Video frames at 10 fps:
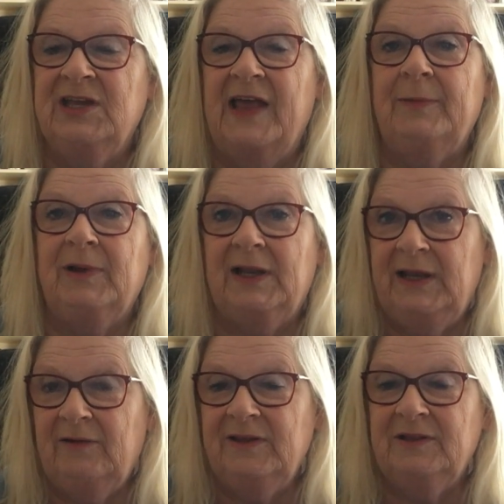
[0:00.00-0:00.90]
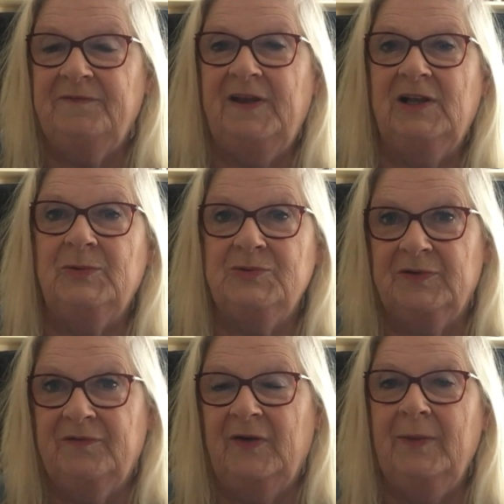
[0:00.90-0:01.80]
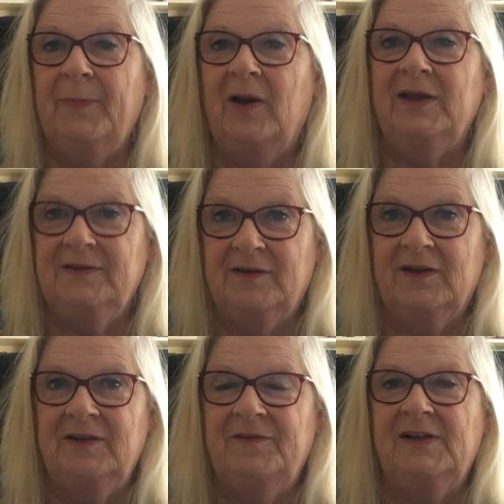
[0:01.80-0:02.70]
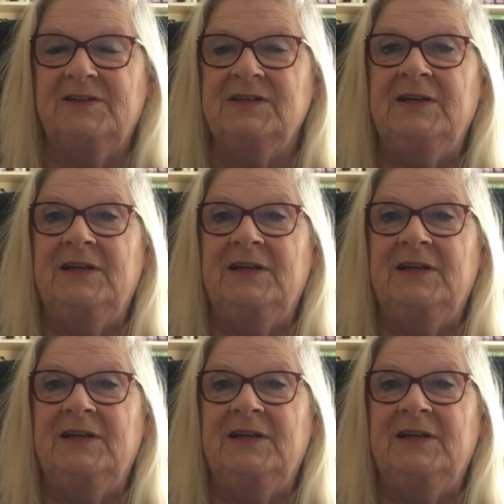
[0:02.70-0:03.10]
and they were clearing the field, which was a very boggy, soggy field,